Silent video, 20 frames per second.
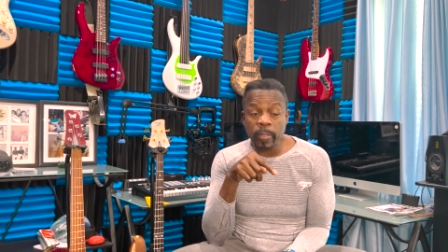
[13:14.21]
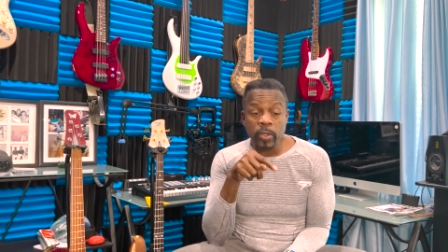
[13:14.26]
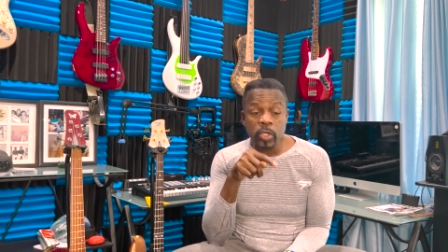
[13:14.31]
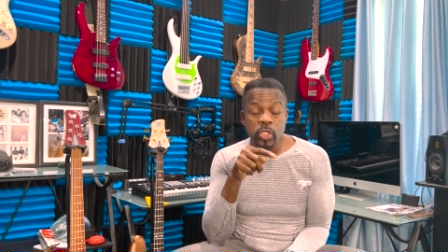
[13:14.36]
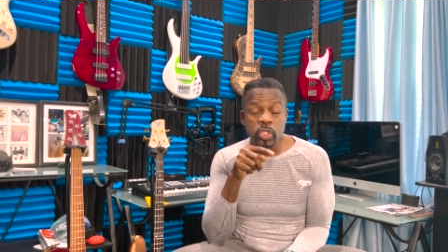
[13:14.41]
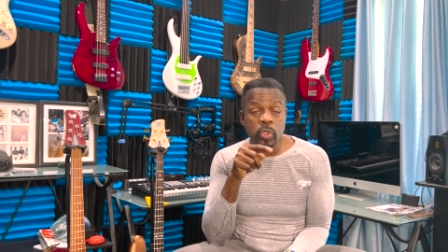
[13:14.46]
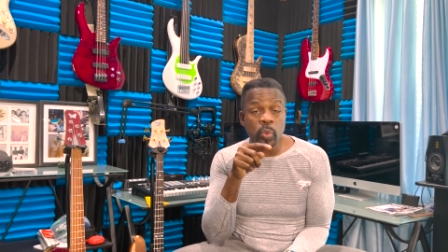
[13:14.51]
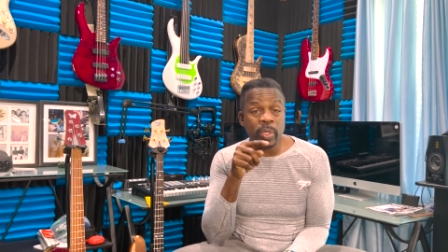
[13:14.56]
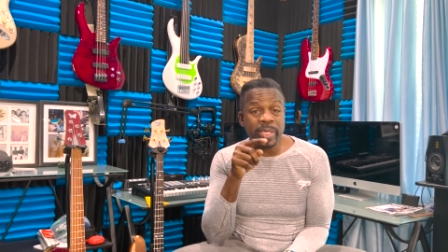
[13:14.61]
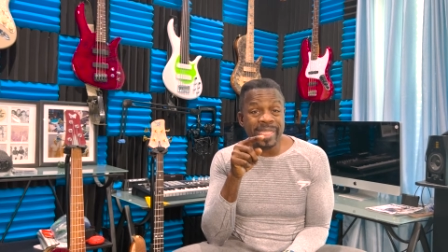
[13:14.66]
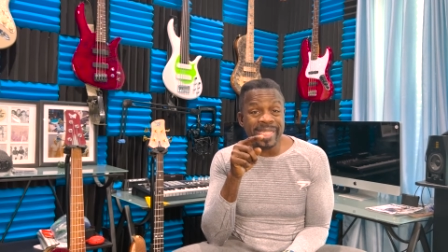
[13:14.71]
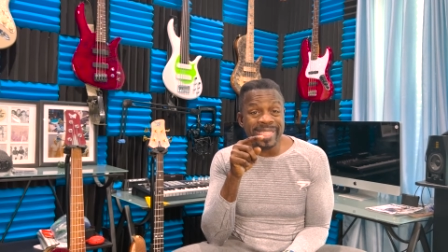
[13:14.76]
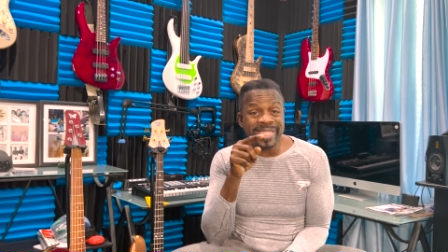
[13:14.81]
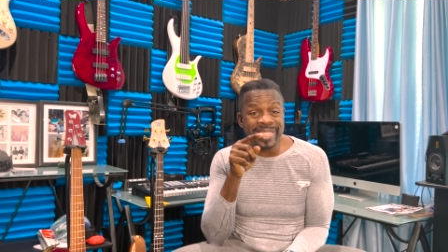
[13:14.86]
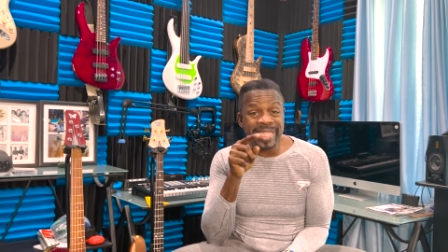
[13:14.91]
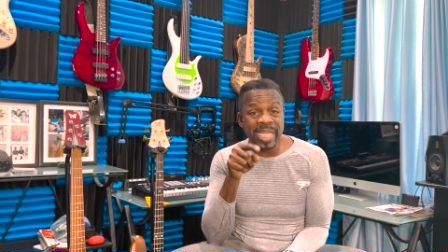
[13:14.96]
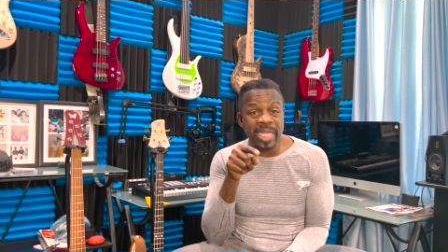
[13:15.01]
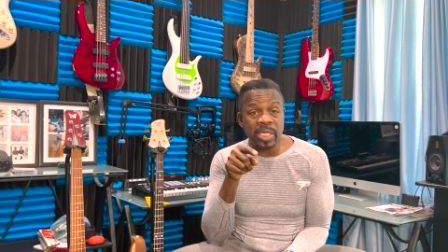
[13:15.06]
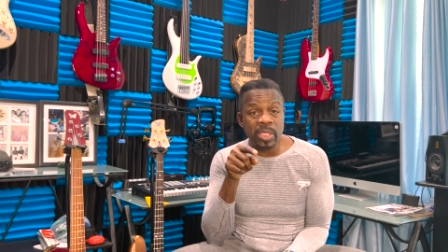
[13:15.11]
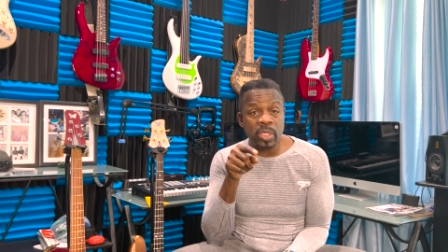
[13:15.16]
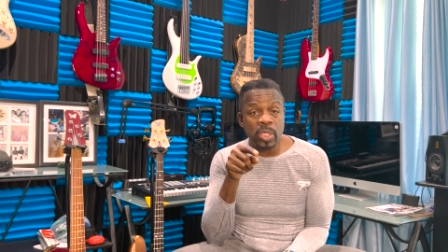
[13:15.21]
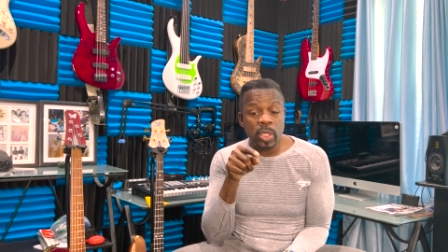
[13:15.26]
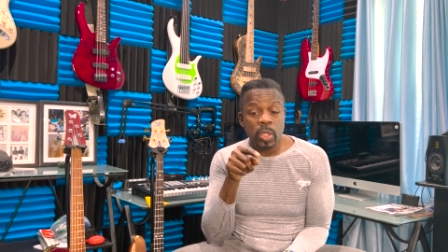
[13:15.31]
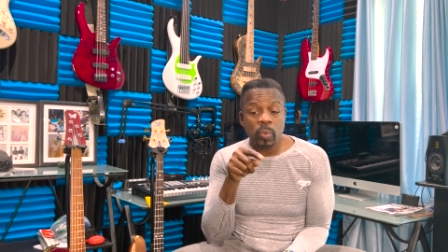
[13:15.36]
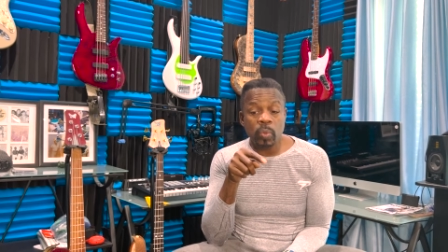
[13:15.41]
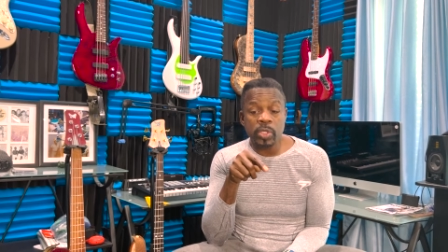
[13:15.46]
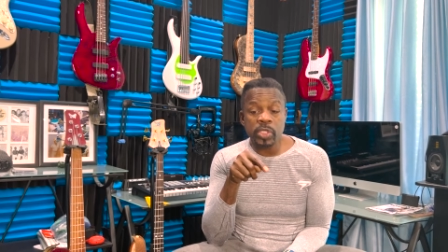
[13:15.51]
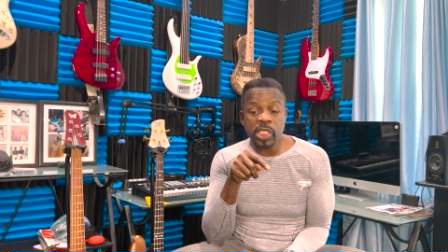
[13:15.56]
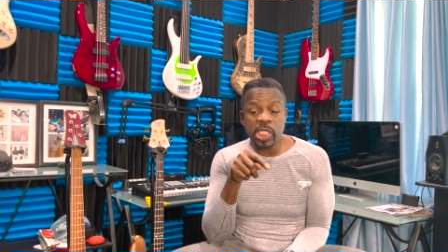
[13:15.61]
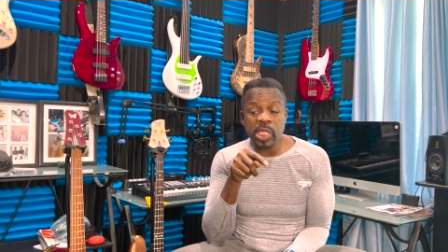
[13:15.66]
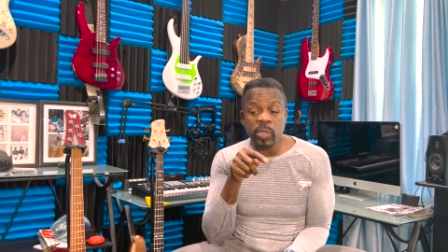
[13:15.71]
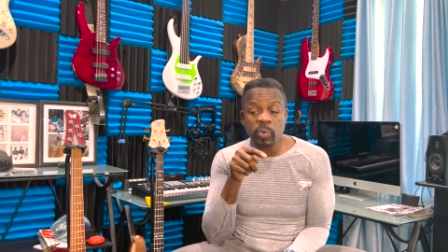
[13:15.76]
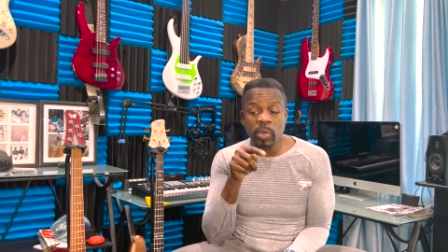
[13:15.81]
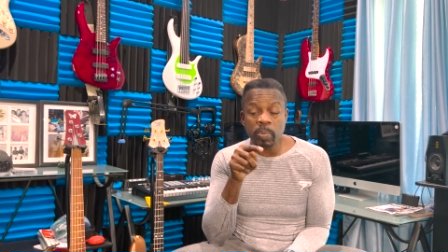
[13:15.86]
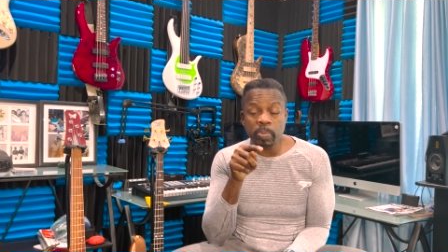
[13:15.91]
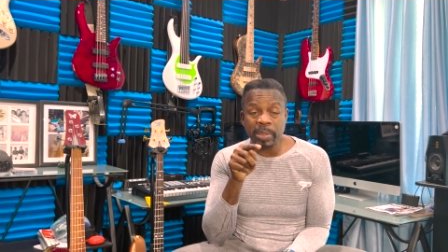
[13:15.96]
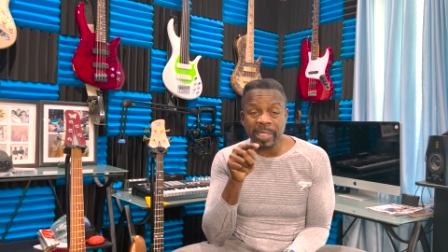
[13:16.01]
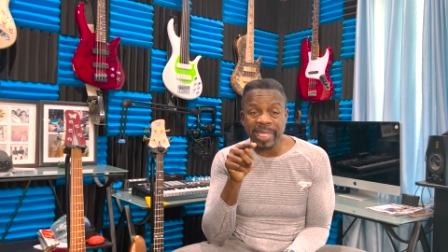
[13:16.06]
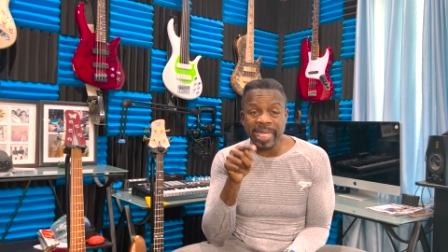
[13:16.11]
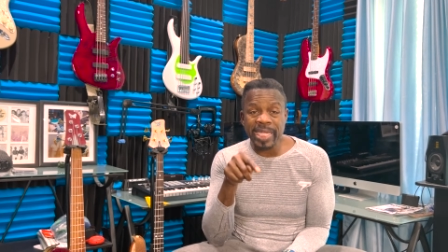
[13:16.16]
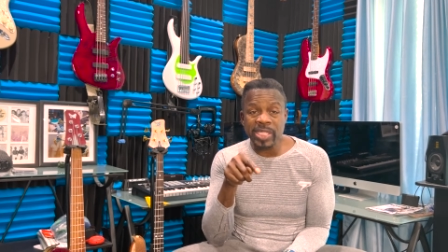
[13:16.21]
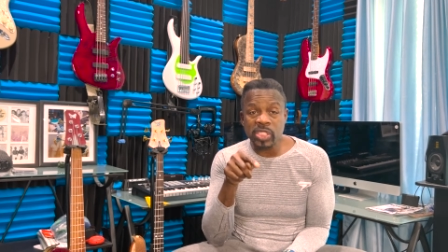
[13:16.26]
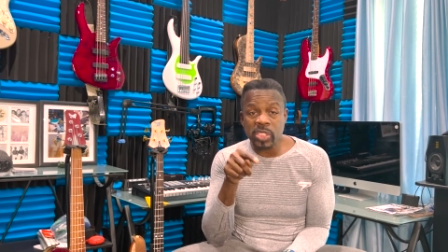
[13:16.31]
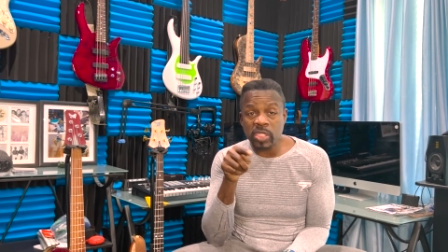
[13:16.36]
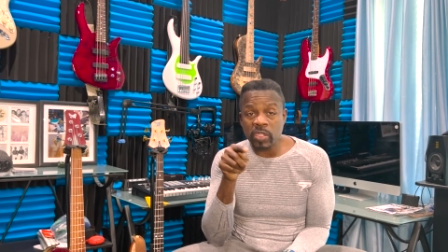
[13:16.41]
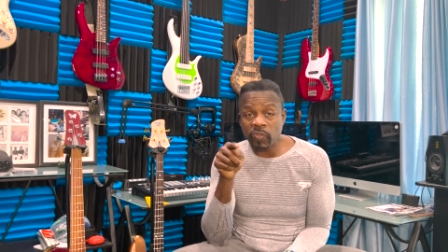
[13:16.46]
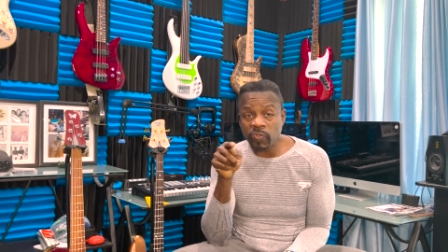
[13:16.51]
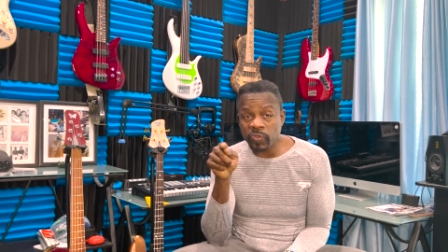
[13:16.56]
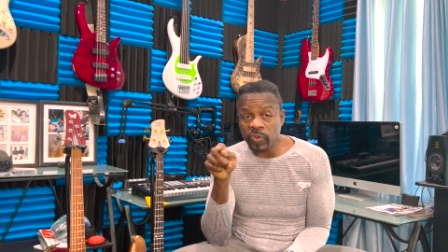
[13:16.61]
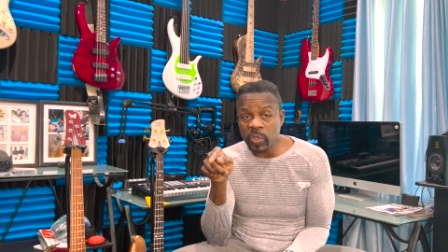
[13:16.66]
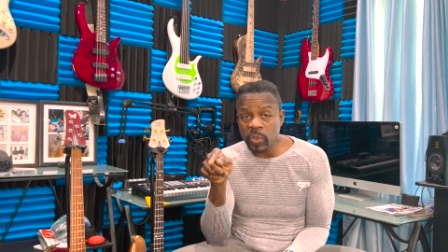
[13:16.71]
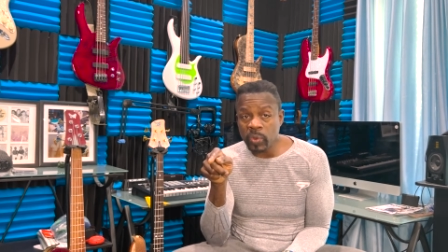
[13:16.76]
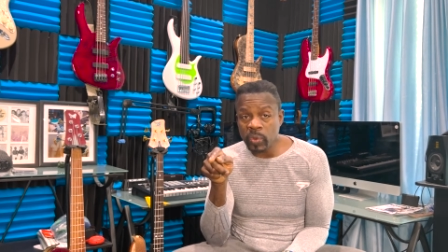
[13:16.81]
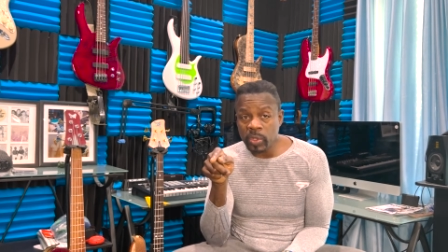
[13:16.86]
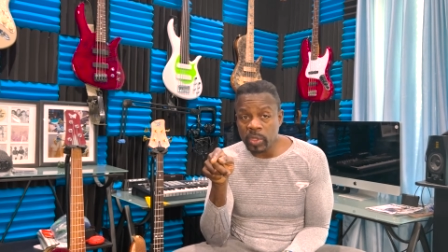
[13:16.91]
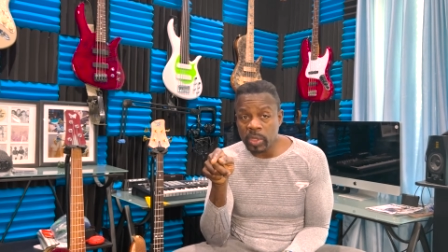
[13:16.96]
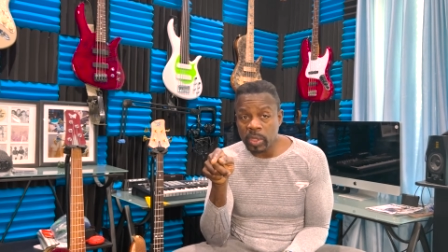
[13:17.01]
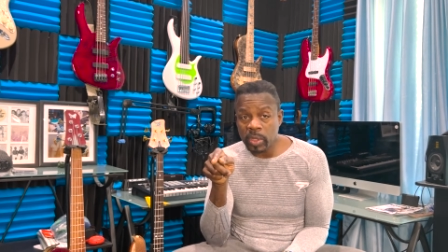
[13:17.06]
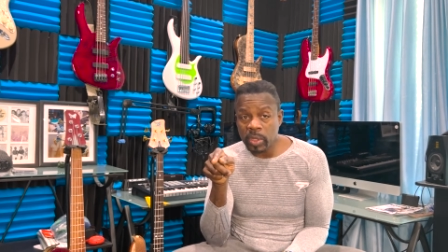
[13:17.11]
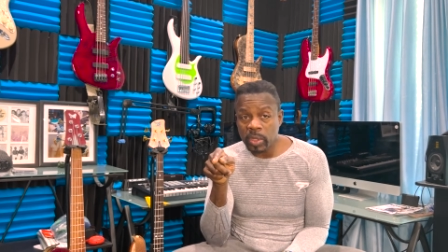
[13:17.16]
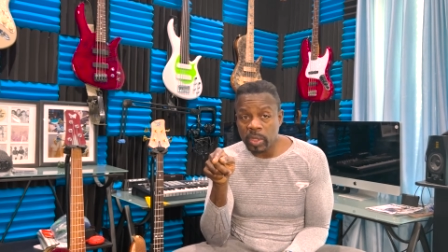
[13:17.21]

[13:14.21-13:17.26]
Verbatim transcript: So what he did was he replaced the food